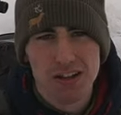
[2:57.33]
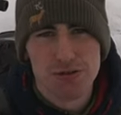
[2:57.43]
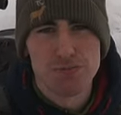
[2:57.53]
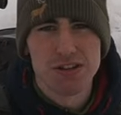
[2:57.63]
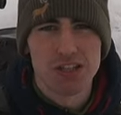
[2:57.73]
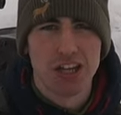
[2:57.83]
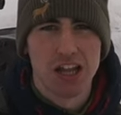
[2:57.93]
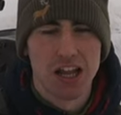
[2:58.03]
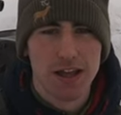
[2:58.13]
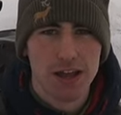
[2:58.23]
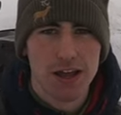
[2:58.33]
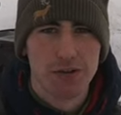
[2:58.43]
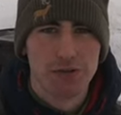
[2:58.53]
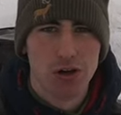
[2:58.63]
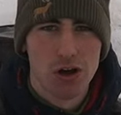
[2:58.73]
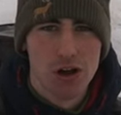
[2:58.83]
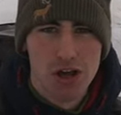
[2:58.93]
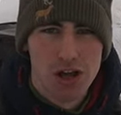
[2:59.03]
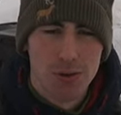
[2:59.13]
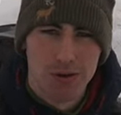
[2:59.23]
this mist is clear. If not,
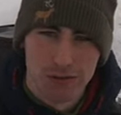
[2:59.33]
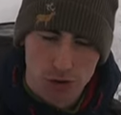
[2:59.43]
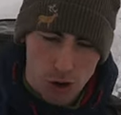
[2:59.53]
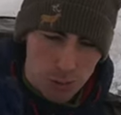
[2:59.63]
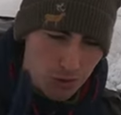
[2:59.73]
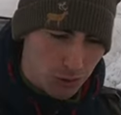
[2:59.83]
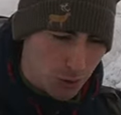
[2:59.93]
we've got one